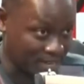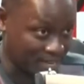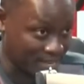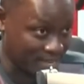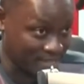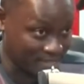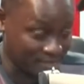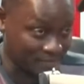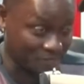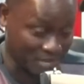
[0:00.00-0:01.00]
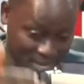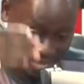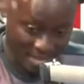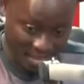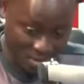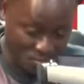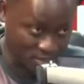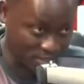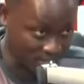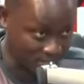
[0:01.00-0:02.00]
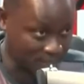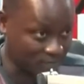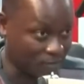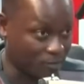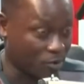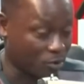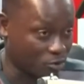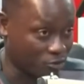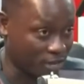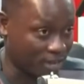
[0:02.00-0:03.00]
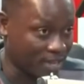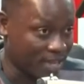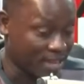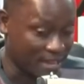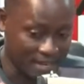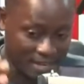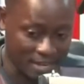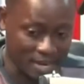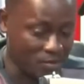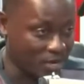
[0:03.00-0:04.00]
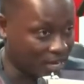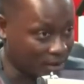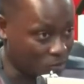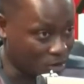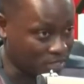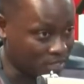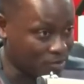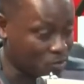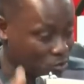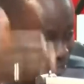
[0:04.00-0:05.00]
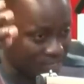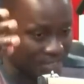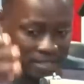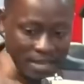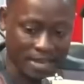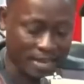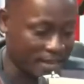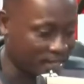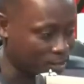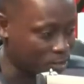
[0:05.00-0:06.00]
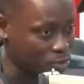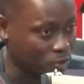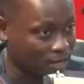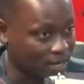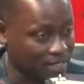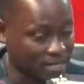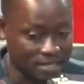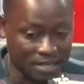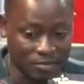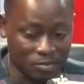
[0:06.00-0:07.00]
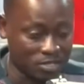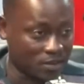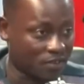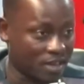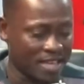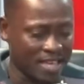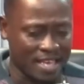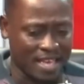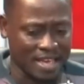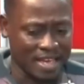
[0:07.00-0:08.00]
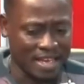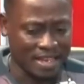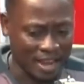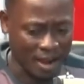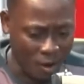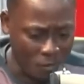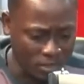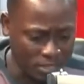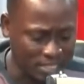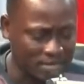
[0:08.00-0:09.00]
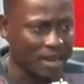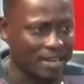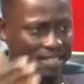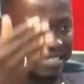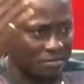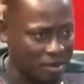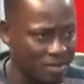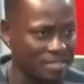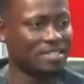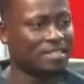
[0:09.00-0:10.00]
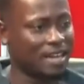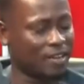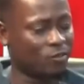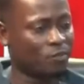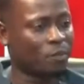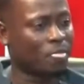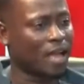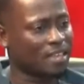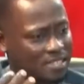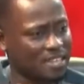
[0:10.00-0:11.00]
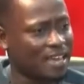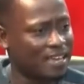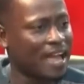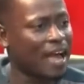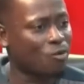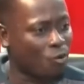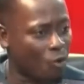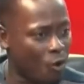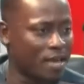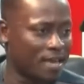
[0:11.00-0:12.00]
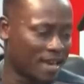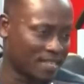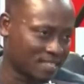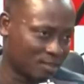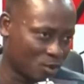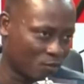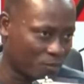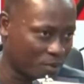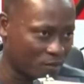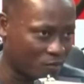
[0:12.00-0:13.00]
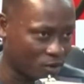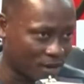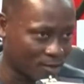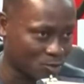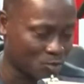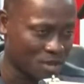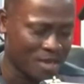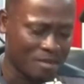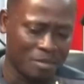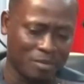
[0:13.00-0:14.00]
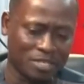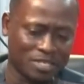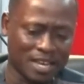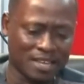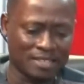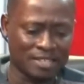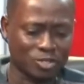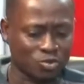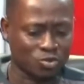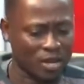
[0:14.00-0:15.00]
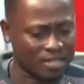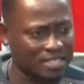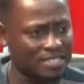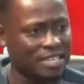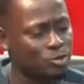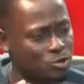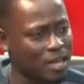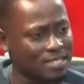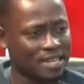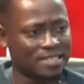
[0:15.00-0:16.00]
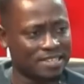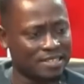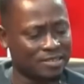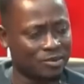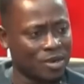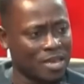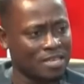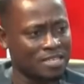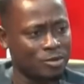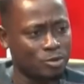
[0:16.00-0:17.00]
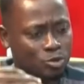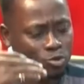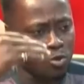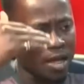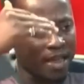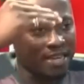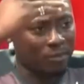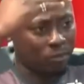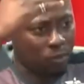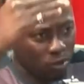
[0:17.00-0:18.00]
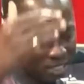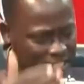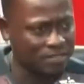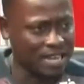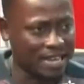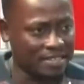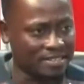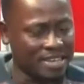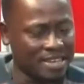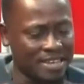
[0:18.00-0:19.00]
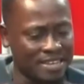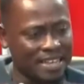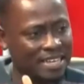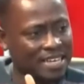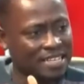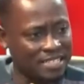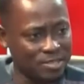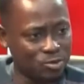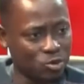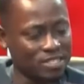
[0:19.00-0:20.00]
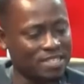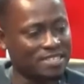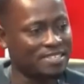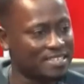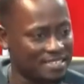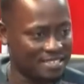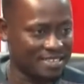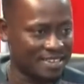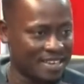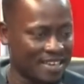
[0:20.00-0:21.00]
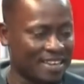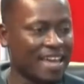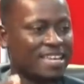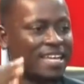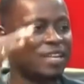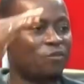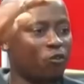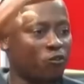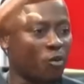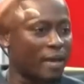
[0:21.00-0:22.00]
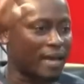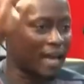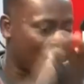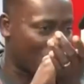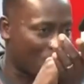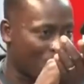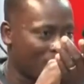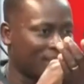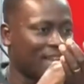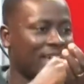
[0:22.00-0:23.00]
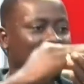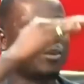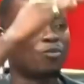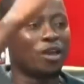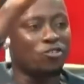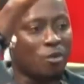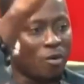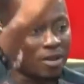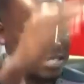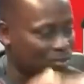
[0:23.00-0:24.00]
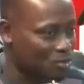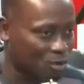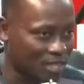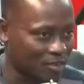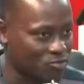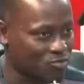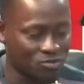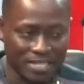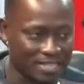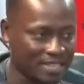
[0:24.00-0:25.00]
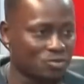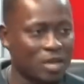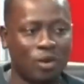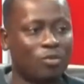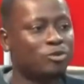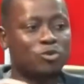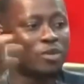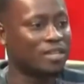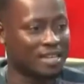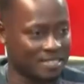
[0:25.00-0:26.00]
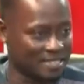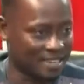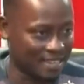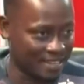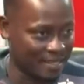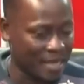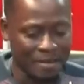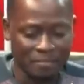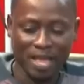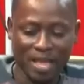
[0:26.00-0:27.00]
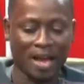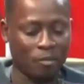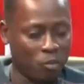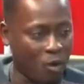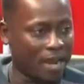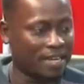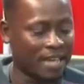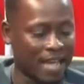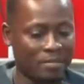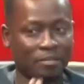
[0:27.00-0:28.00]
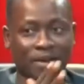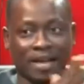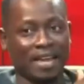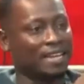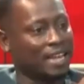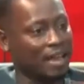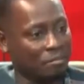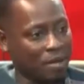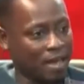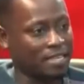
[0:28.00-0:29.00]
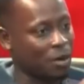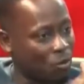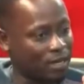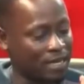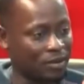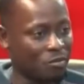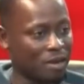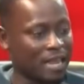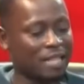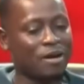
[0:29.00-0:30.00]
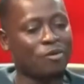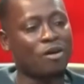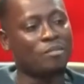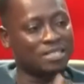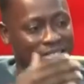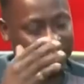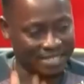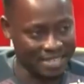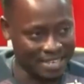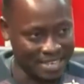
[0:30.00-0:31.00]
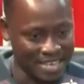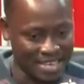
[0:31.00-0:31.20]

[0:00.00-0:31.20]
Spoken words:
a in team, a Yira Justin Frimpong Kodia, and a Henry Nana Boate, including a the youth organizer Salah Mustafa, and now Omuni team, other team members in Nano, assign a core a ascend of and paying for Naso. Minimese, the strategy you see, as I said, no, you see the positive side, not the year Sinton, yes, yes, not yet the four from the Kahon, not yet the Koyajuma was sent not at. Trust us, we are going to win that seat again. Now, Abuayani, I'm not becoming your number. You're worse than them. But I did not come messing ye.